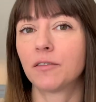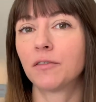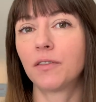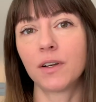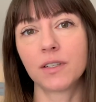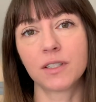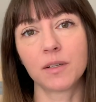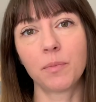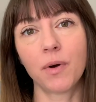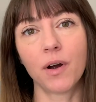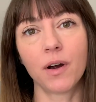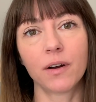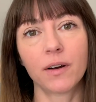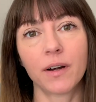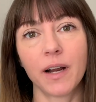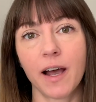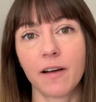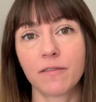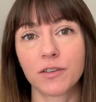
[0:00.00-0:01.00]
it falls
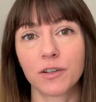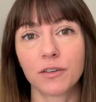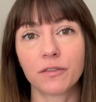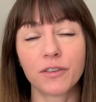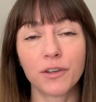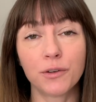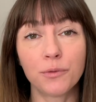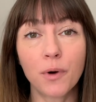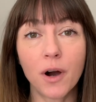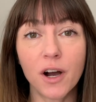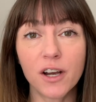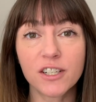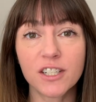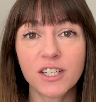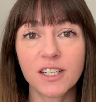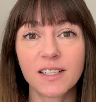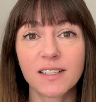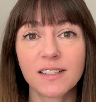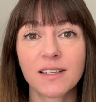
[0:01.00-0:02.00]
apart after a few
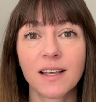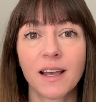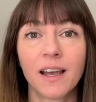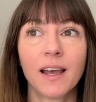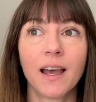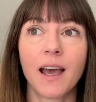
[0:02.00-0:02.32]
washes